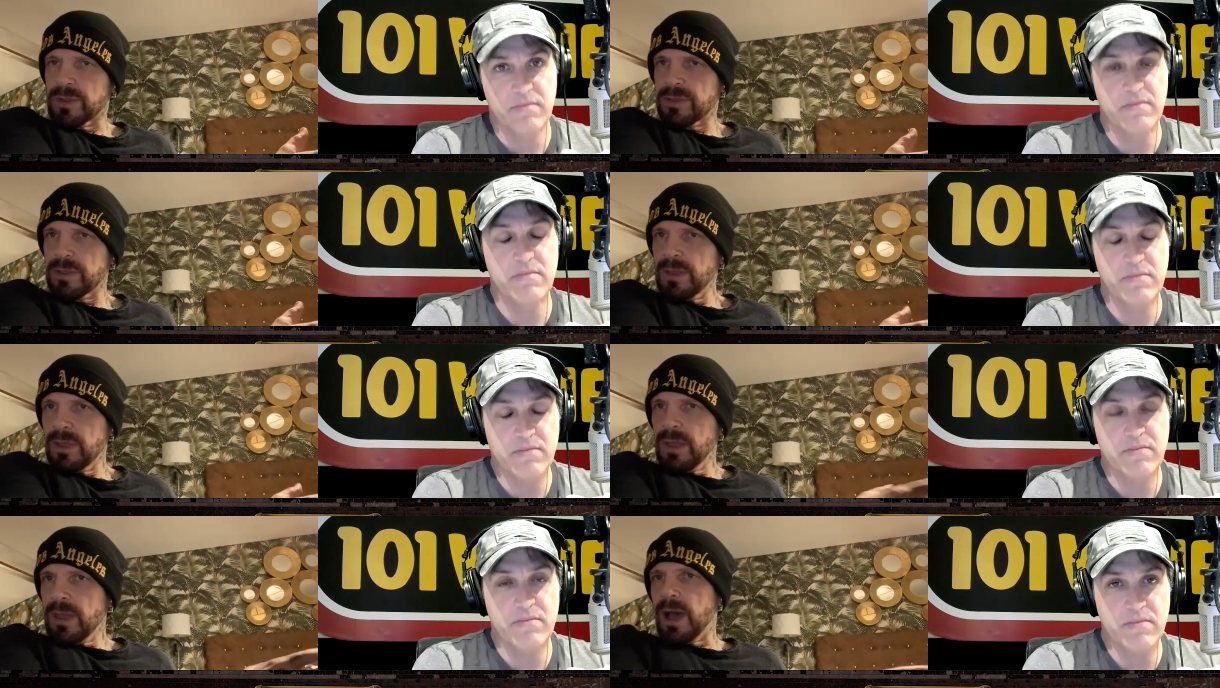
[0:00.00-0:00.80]
Speaker 1: with.
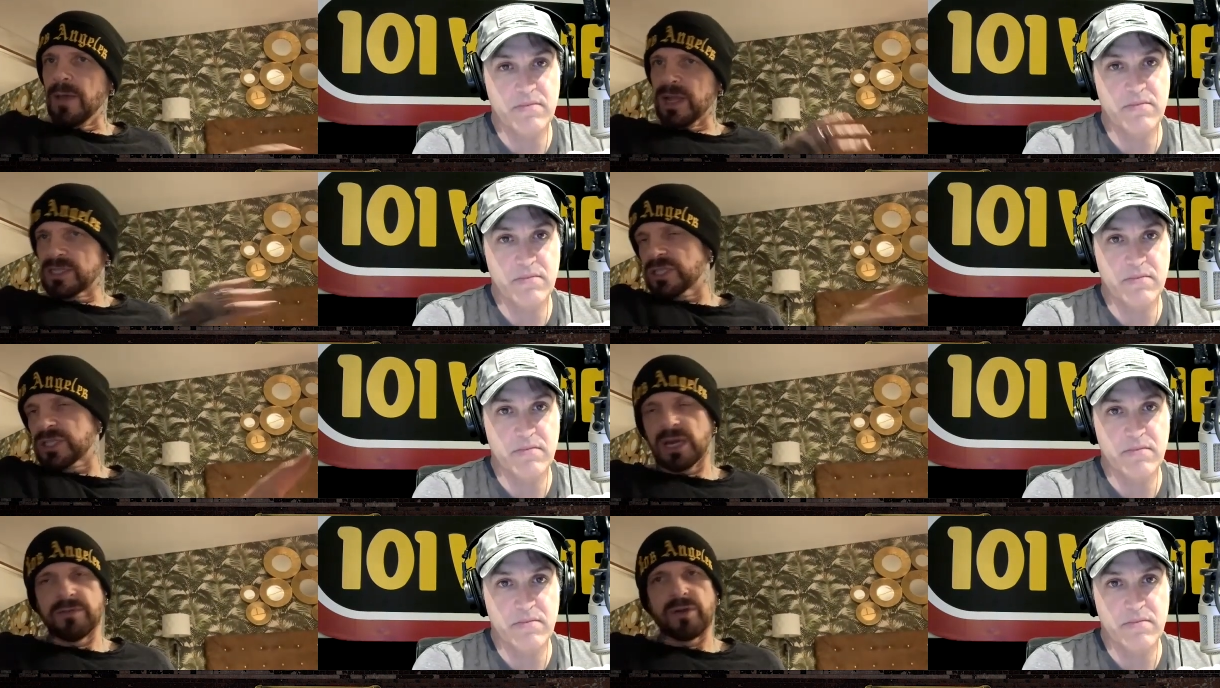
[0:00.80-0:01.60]
And that's the
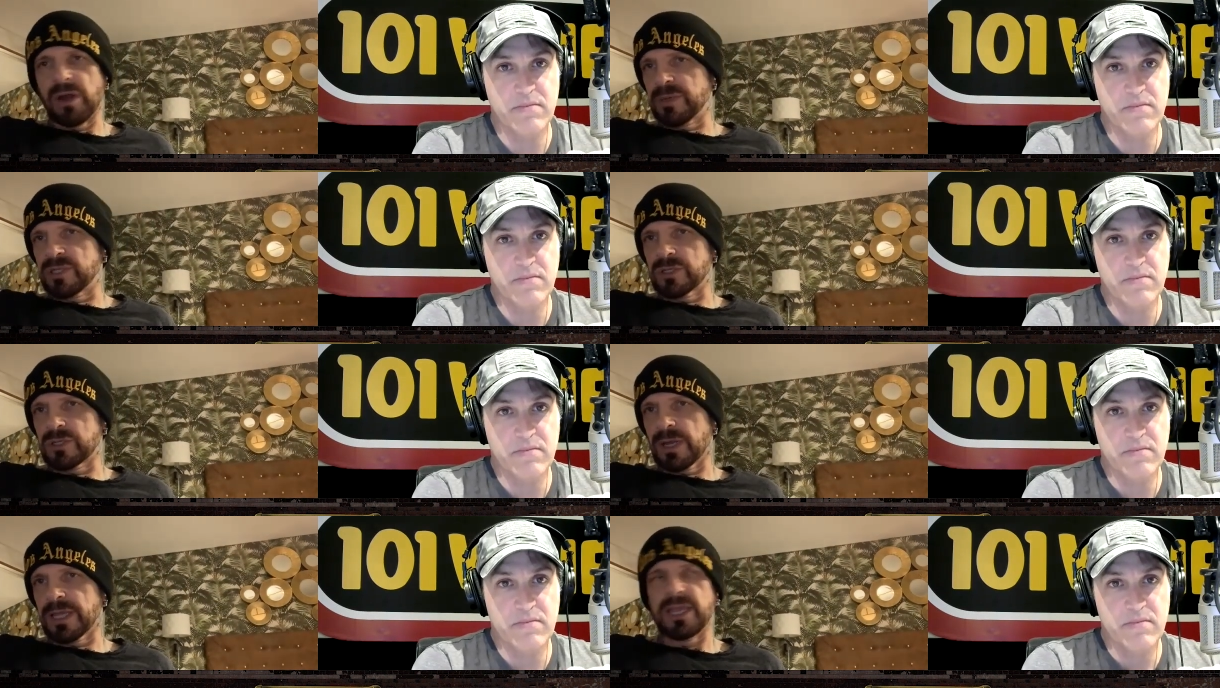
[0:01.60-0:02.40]
sign of a great
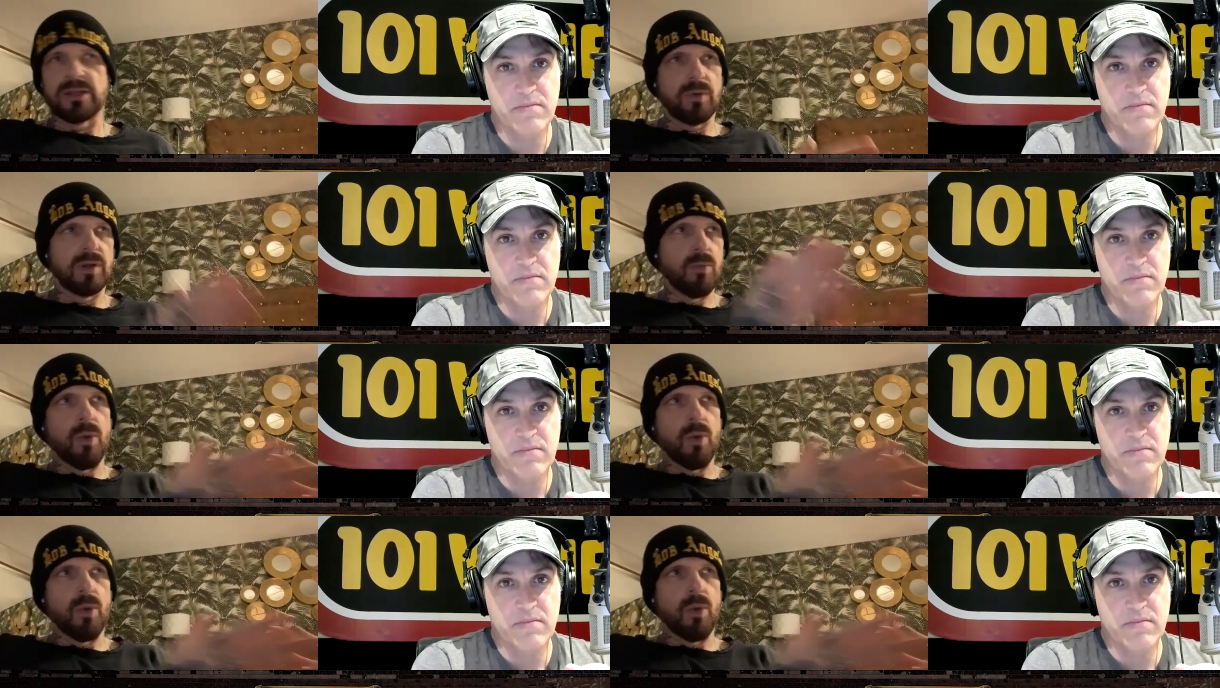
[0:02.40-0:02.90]
producer. Like he will